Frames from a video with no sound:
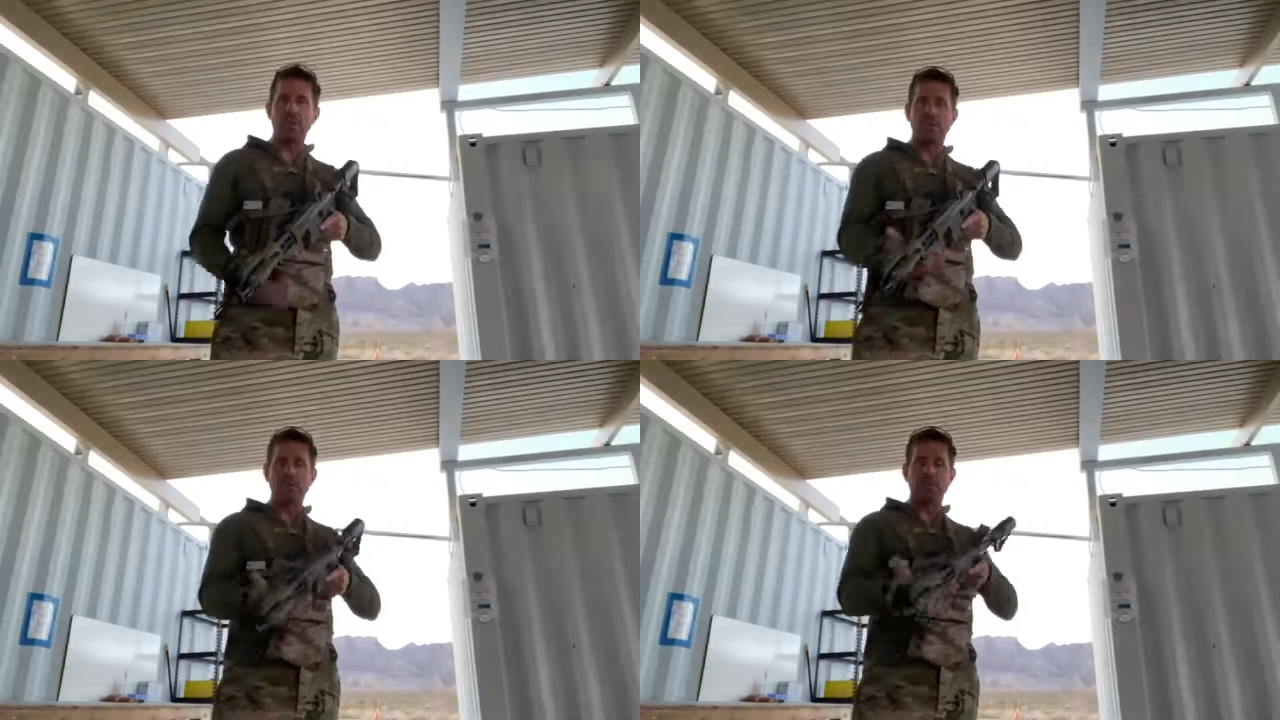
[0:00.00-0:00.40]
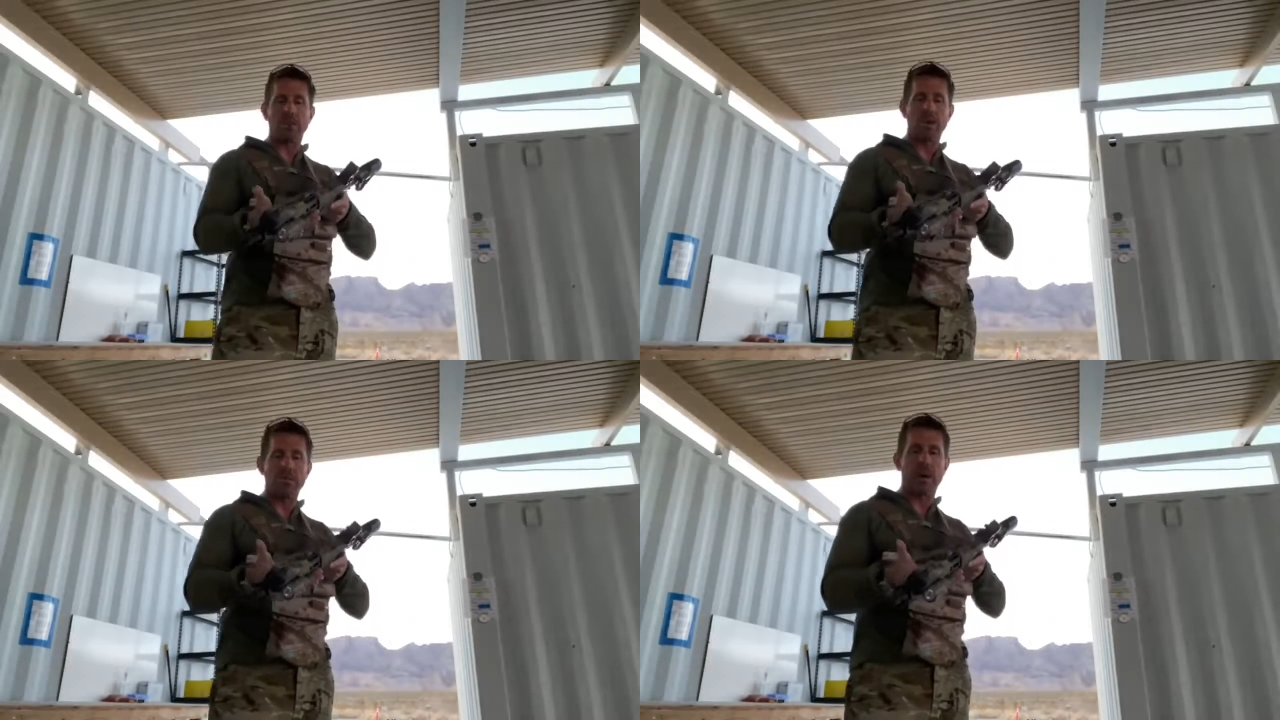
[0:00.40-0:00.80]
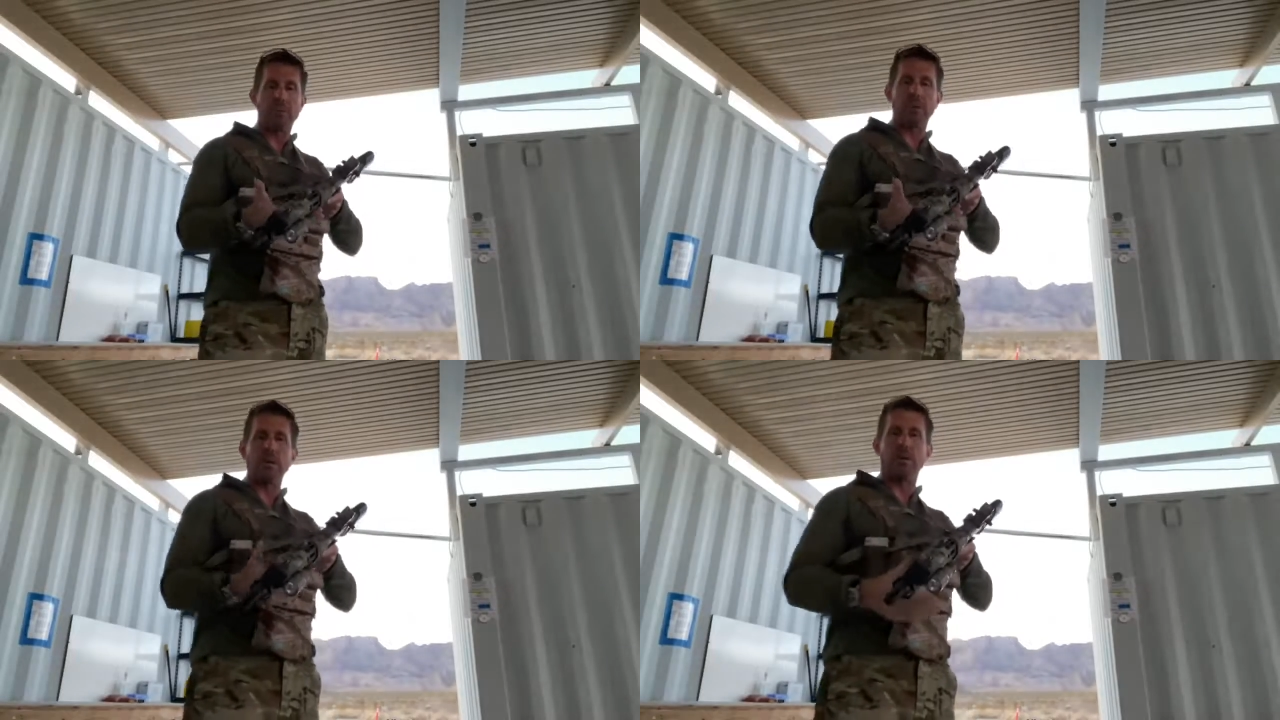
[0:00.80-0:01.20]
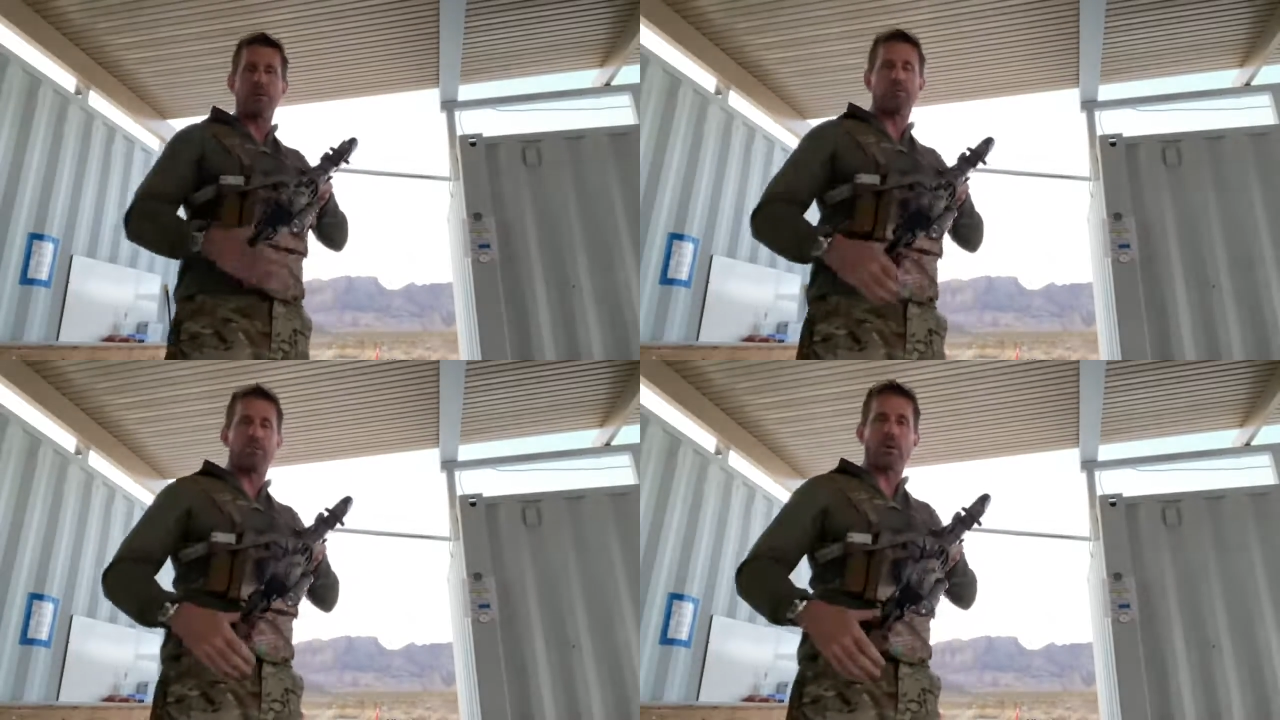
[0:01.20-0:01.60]
exist on top of the
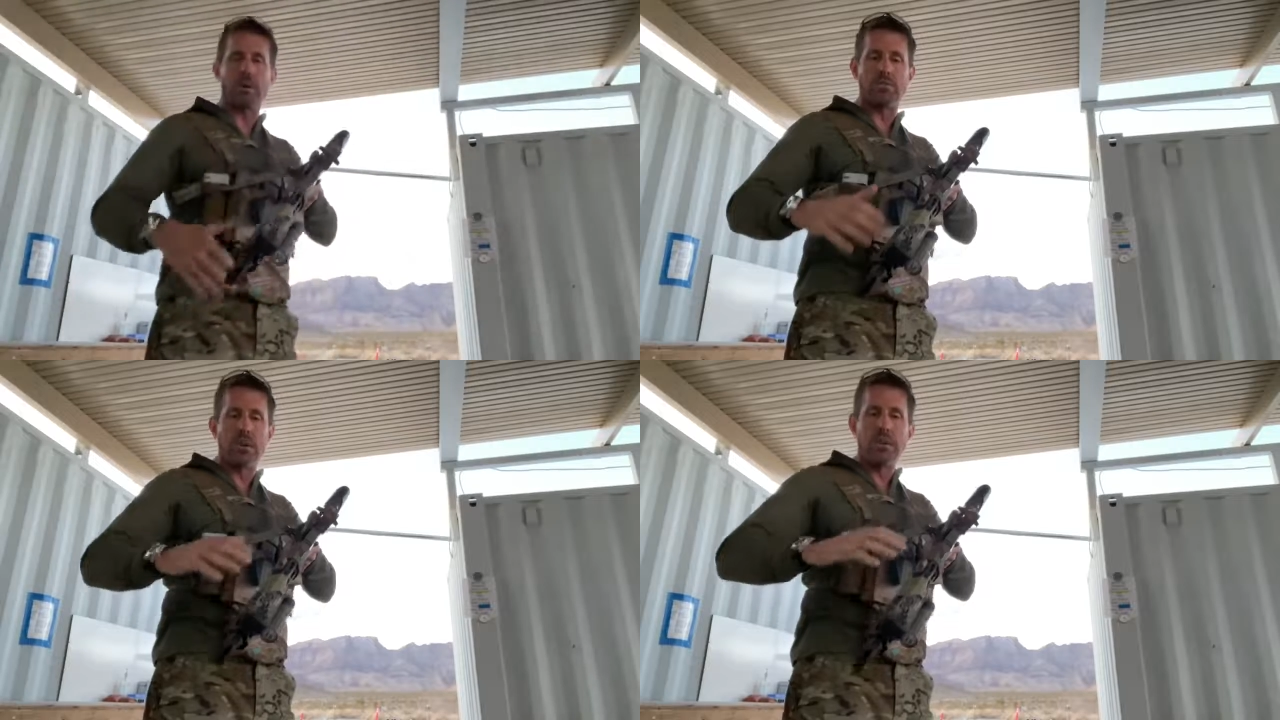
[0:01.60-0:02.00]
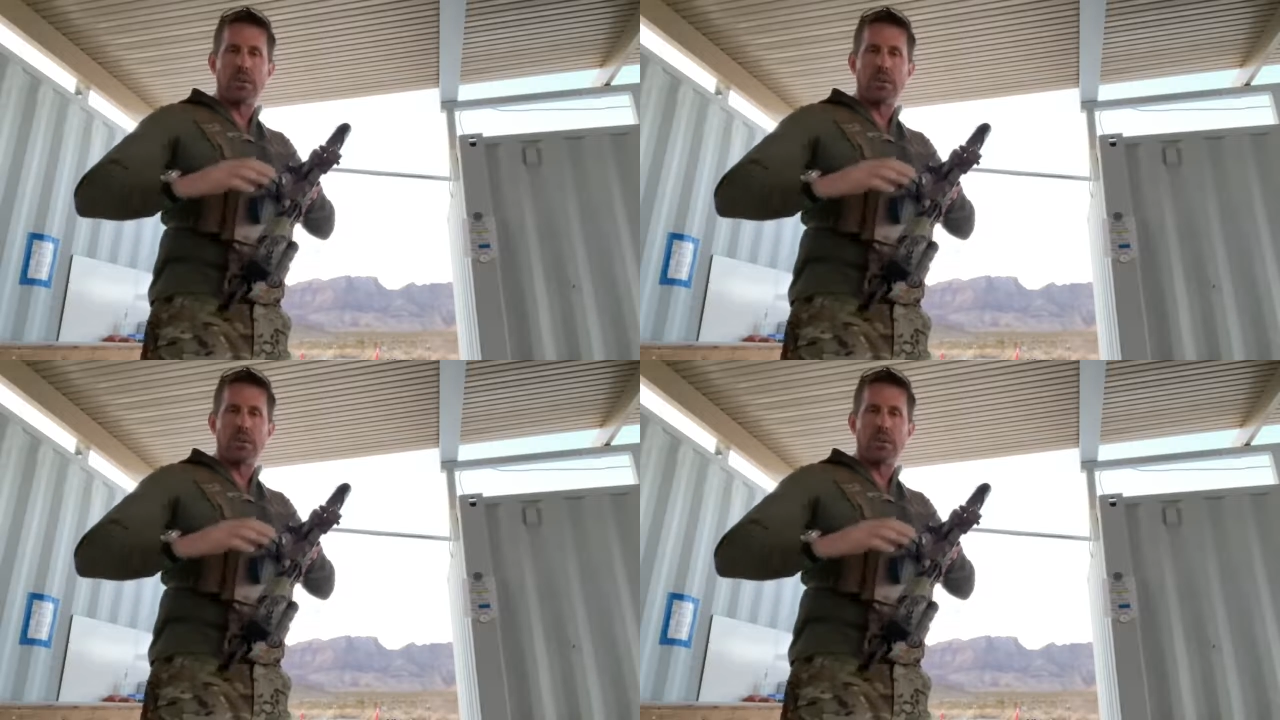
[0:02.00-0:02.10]
gun as far as